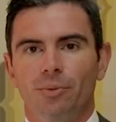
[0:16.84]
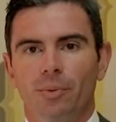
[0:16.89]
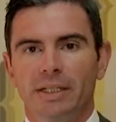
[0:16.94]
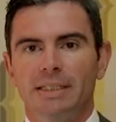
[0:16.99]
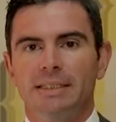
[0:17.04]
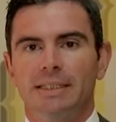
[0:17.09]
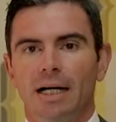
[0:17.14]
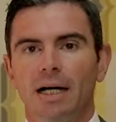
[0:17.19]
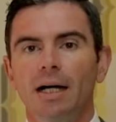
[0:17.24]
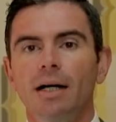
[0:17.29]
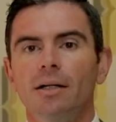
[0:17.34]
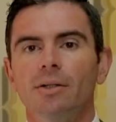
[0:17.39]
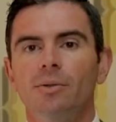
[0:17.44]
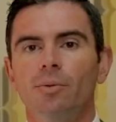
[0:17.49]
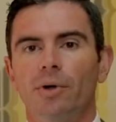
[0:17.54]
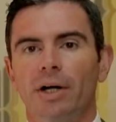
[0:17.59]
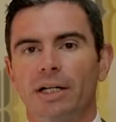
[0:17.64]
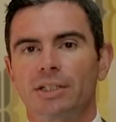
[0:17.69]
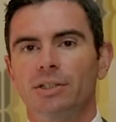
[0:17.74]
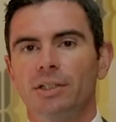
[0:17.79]
to winter,
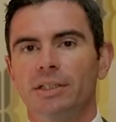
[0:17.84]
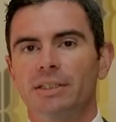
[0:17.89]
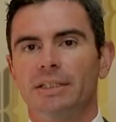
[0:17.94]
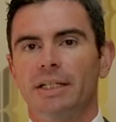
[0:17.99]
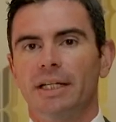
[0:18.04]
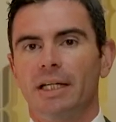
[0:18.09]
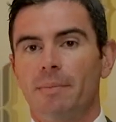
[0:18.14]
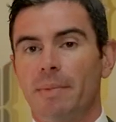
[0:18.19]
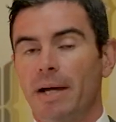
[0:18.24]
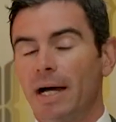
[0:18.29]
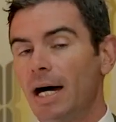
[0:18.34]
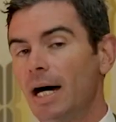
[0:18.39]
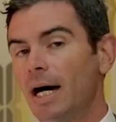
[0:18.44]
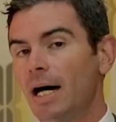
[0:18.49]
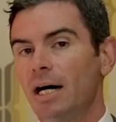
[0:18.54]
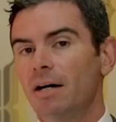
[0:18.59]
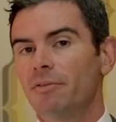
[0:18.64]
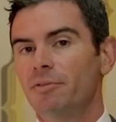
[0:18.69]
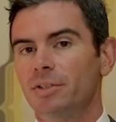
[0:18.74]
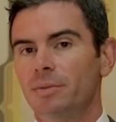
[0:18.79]
we're actually seeing about
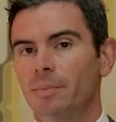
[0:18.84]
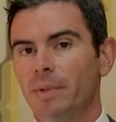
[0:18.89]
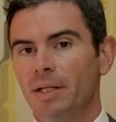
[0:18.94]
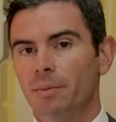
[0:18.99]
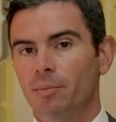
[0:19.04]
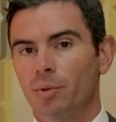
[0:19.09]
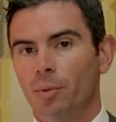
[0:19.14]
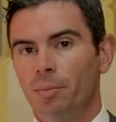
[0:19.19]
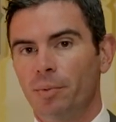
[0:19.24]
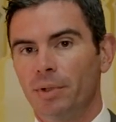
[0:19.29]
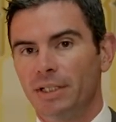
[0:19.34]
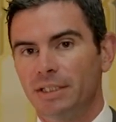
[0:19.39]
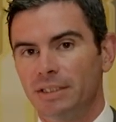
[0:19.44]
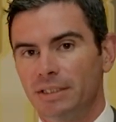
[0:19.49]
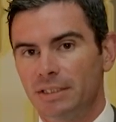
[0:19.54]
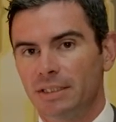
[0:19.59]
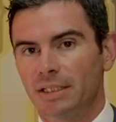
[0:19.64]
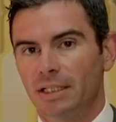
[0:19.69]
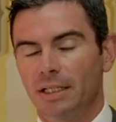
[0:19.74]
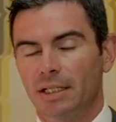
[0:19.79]
half as many
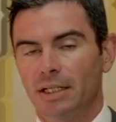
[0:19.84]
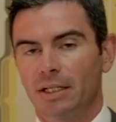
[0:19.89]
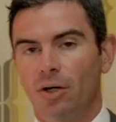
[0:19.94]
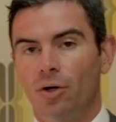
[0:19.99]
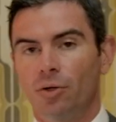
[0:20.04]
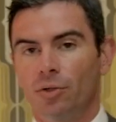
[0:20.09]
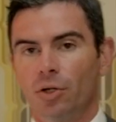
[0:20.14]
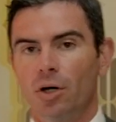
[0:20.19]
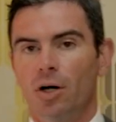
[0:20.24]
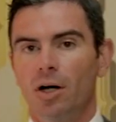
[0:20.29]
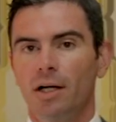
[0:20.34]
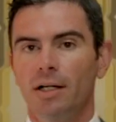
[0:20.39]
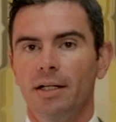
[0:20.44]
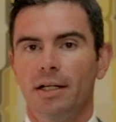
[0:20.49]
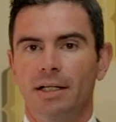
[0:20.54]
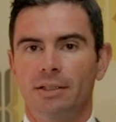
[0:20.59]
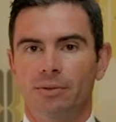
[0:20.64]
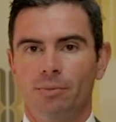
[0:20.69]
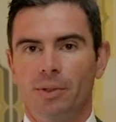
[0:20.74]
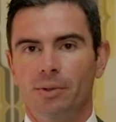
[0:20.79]
properties online
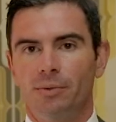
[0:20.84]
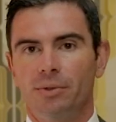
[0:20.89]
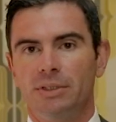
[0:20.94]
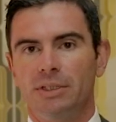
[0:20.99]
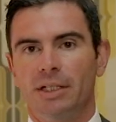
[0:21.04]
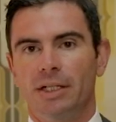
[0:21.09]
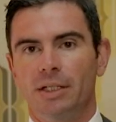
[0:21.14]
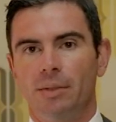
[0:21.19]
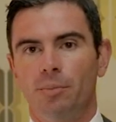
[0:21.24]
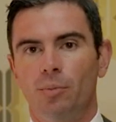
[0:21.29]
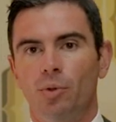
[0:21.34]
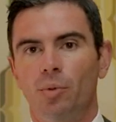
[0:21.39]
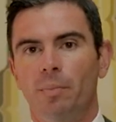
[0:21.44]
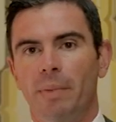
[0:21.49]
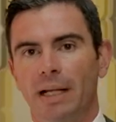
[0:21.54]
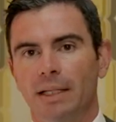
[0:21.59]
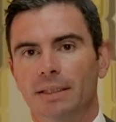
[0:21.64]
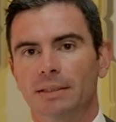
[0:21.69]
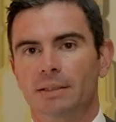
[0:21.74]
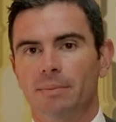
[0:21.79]
as we would see in a more
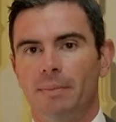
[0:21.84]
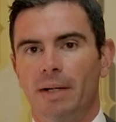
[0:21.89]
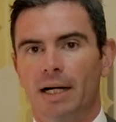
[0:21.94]
balanced